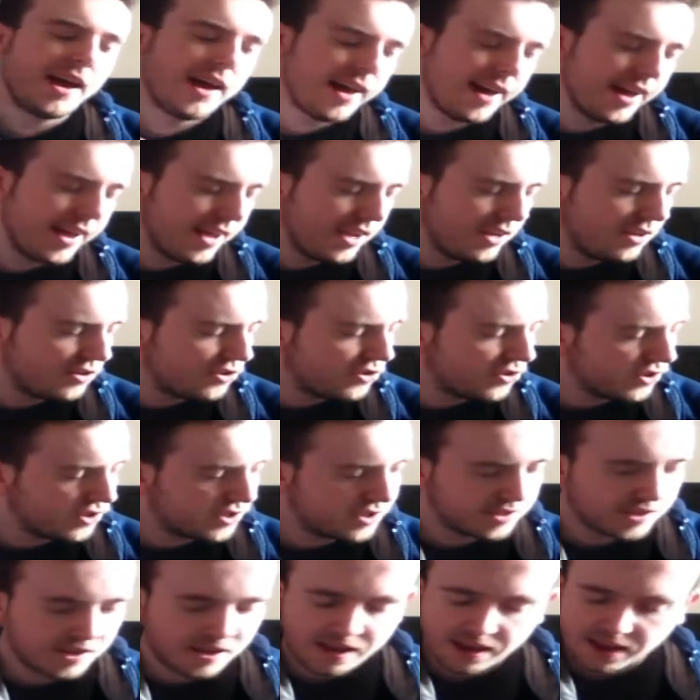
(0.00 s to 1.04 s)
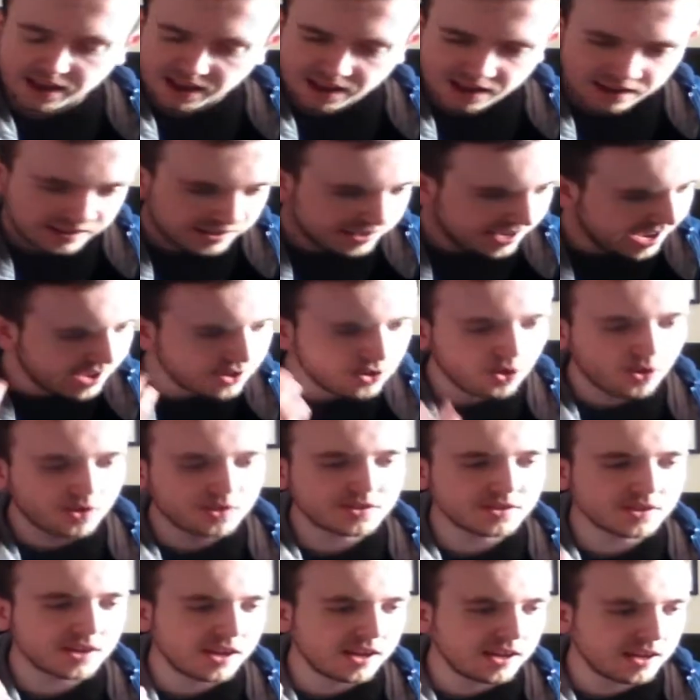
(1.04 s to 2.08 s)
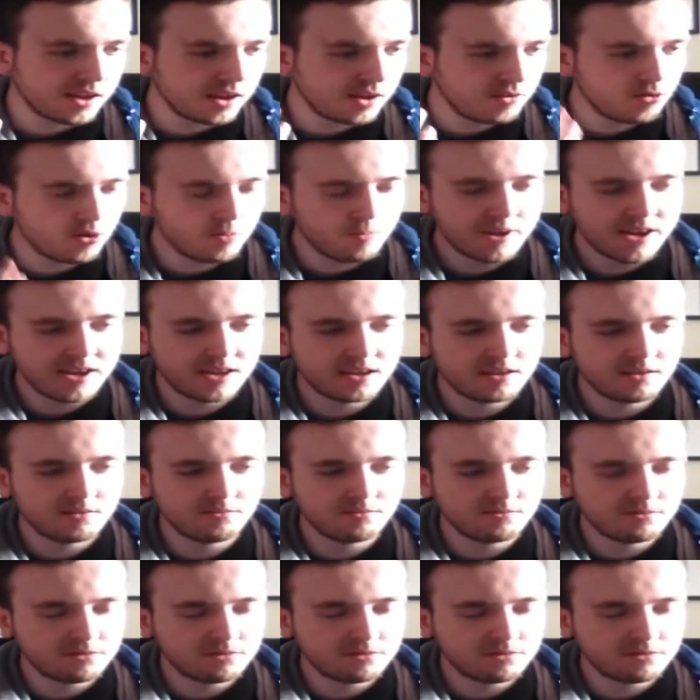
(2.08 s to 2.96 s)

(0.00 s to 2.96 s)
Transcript: I just cannot remember.